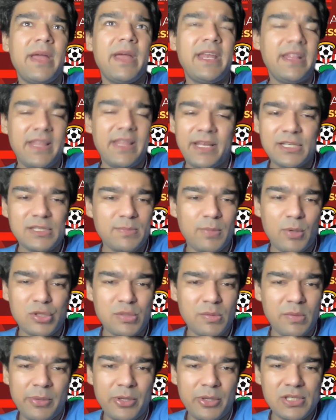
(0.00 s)
anything is
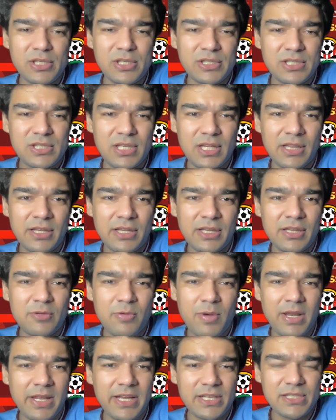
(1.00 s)
possible, because it's the
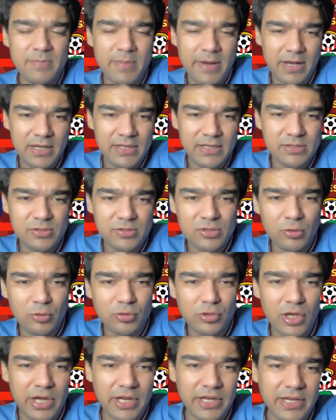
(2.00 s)
relegation battle is so
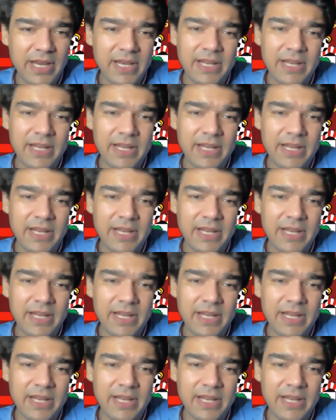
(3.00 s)
tight.